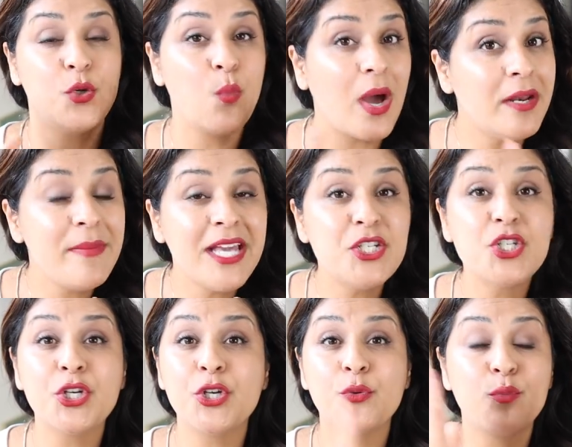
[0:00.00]
You want to make
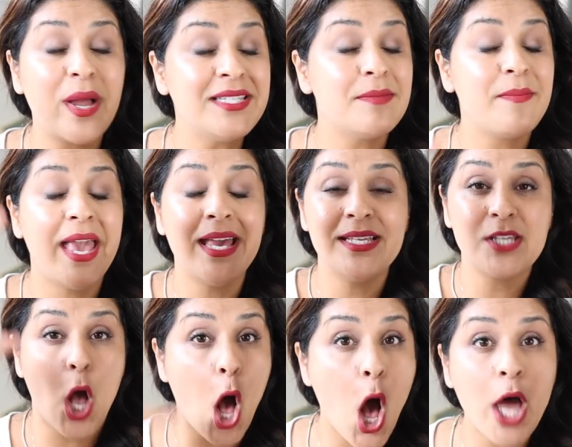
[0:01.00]
sure your resume is
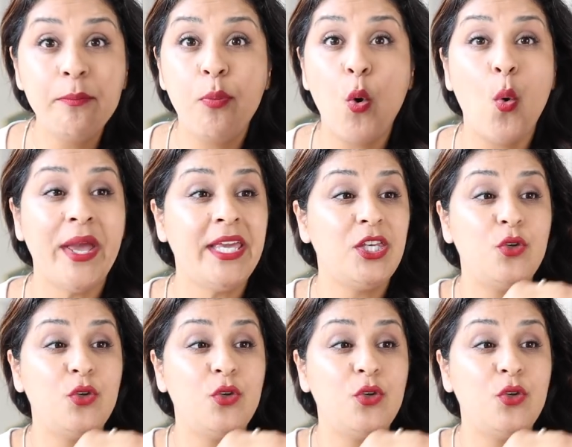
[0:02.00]
on point.